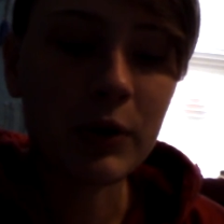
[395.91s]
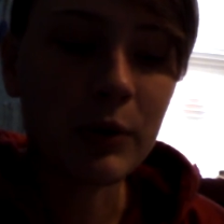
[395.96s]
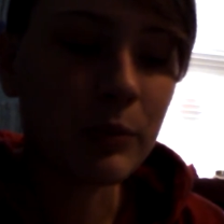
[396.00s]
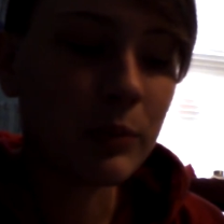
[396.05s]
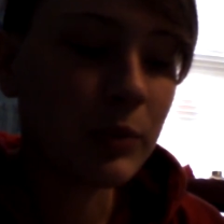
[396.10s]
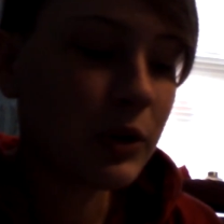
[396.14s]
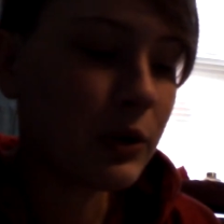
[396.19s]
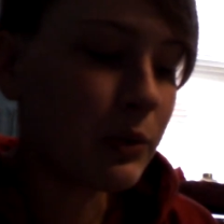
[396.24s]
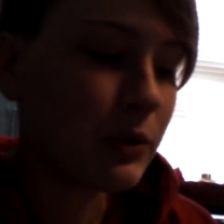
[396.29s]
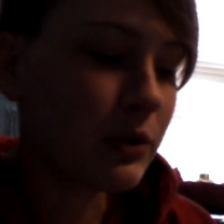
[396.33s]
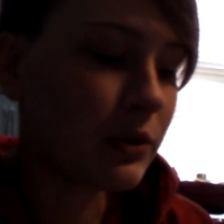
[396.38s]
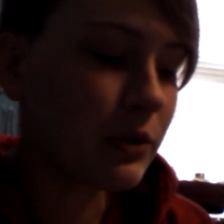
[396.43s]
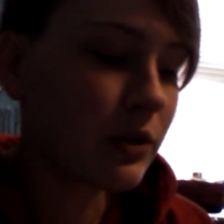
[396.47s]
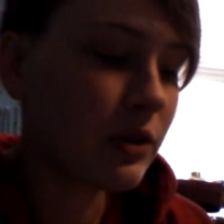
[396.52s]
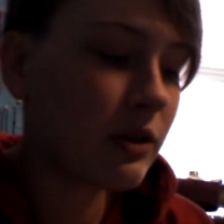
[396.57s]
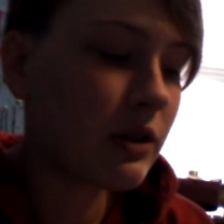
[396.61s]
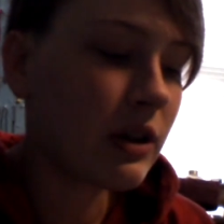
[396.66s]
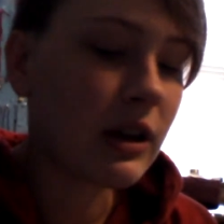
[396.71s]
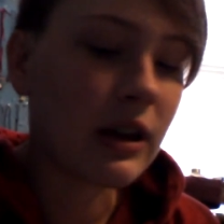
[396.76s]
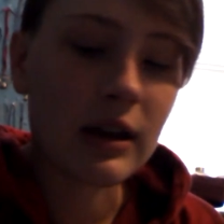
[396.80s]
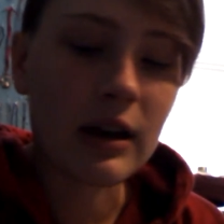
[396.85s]
computer
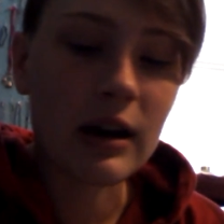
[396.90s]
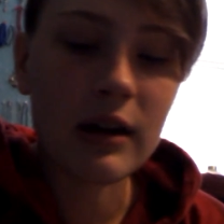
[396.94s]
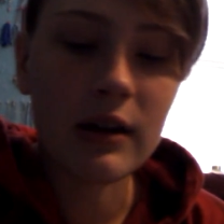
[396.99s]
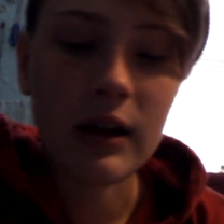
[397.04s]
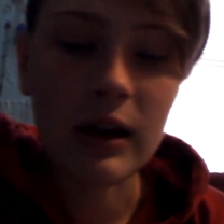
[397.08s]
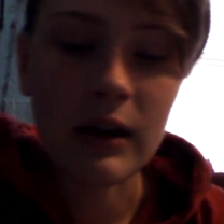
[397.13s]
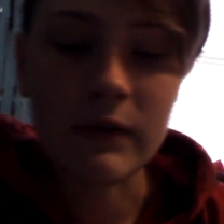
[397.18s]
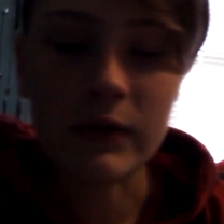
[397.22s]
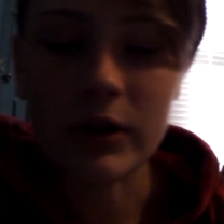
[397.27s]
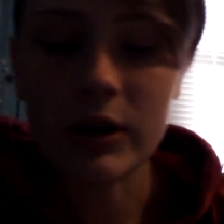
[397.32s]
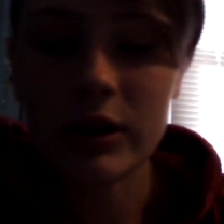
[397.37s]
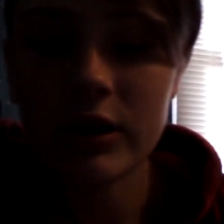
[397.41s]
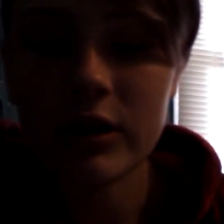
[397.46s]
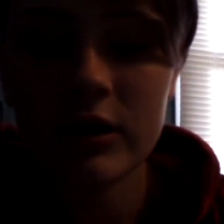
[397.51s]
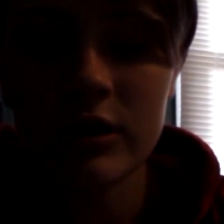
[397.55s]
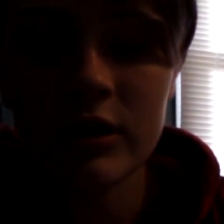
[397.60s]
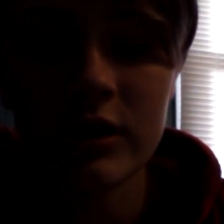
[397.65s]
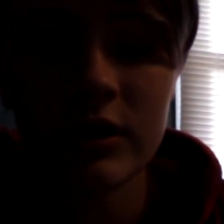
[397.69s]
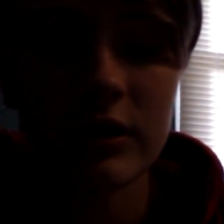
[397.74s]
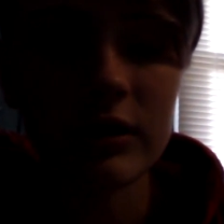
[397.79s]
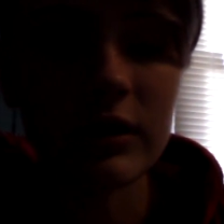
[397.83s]
thing
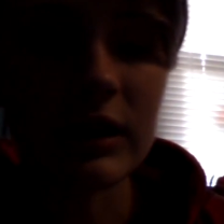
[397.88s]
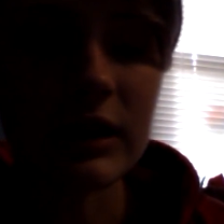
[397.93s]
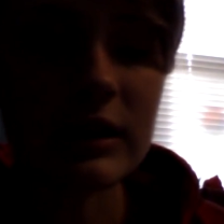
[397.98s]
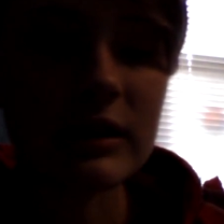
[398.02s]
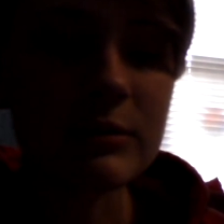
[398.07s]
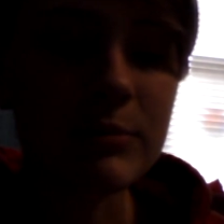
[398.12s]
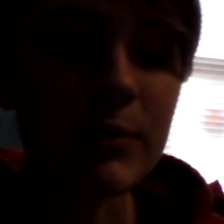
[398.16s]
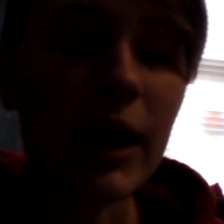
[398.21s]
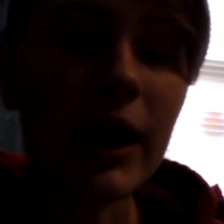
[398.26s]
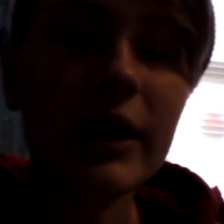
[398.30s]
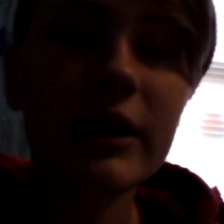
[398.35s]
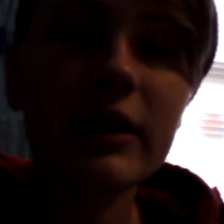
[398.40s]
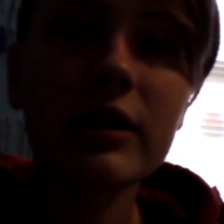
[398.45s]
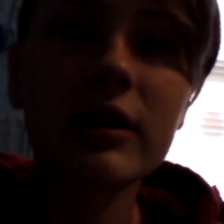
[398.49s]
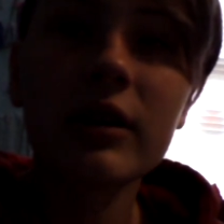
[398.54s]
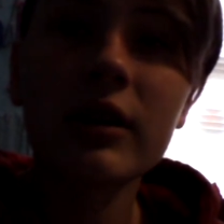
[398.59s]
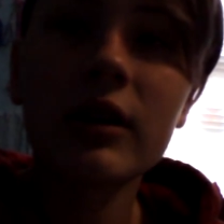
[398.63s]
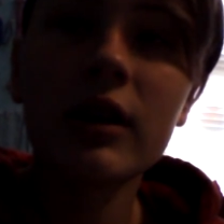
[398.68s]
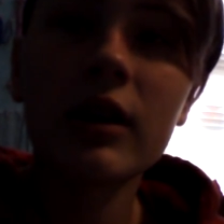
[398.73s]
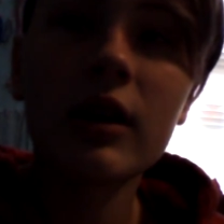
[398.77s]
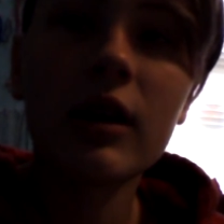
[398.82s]
ever that is mine.